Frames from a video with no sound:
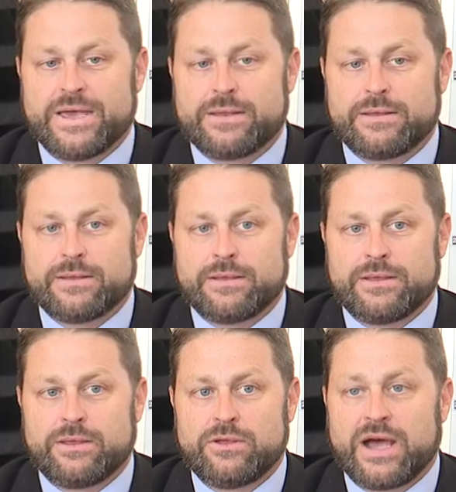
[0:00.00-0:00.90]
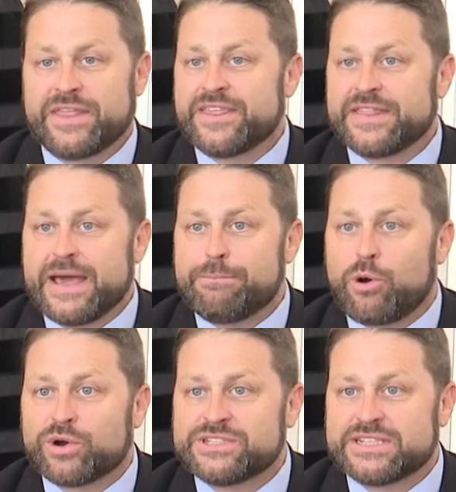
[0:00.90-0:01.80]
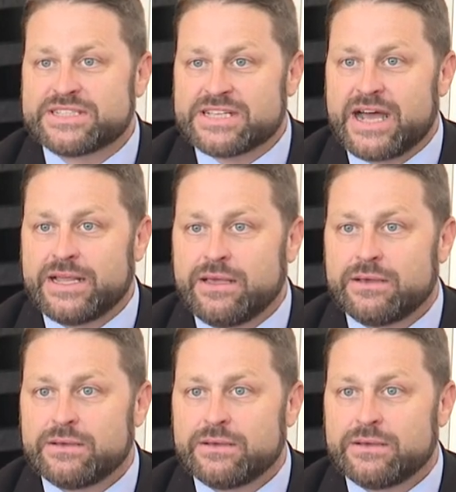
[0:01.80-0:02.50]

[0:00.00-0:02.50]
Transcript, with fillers: And, uh, you know, I think that part is exciting